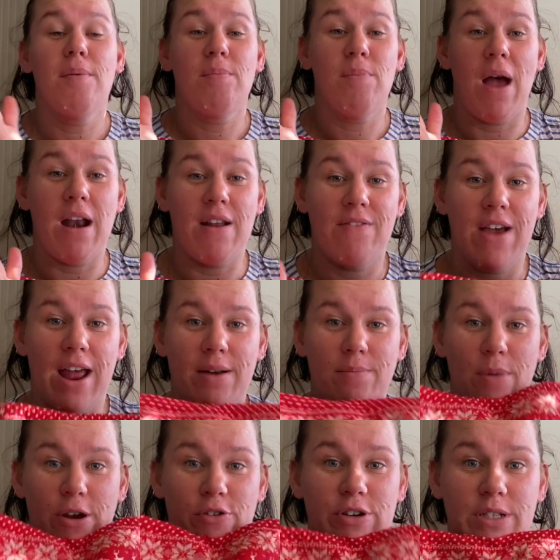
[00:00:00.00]
and I've had my
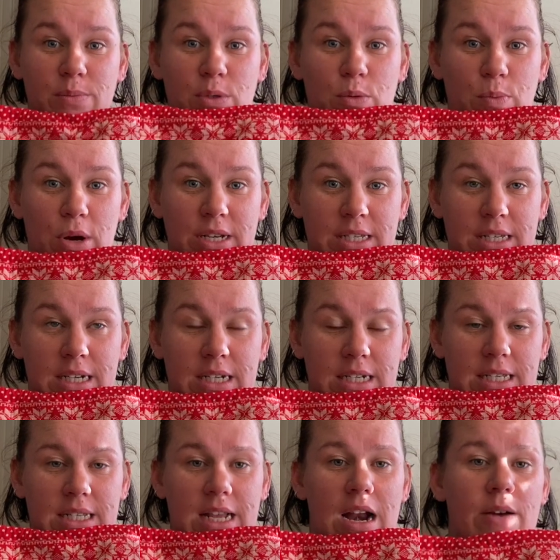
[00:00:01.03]
Christmas
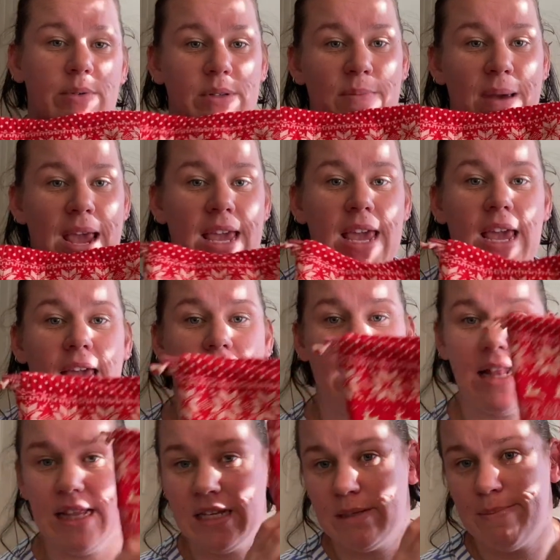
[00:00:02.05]
presents that I was making
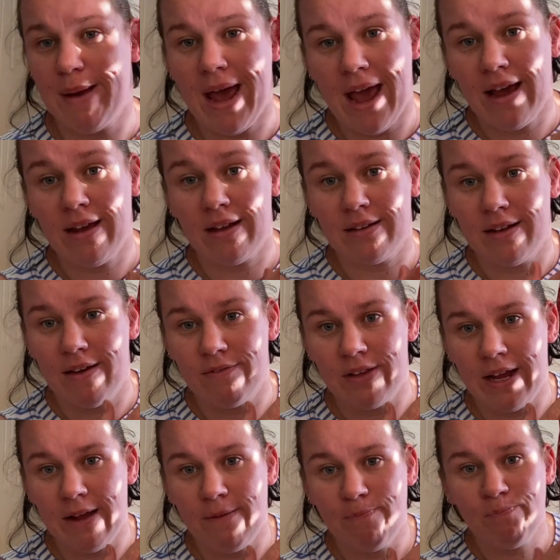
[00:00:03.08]
in this bag.
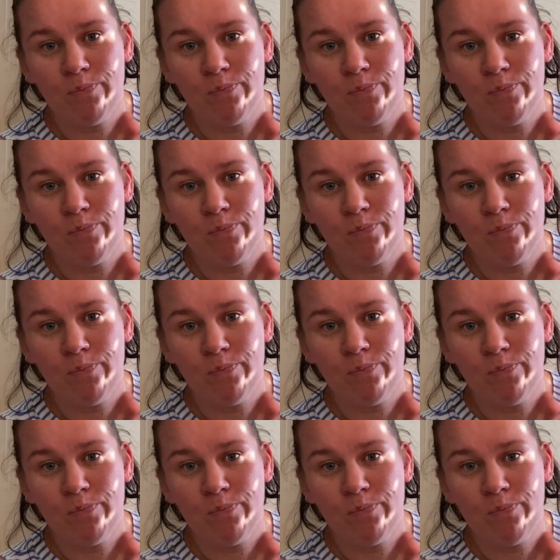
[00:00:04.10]
Lovely.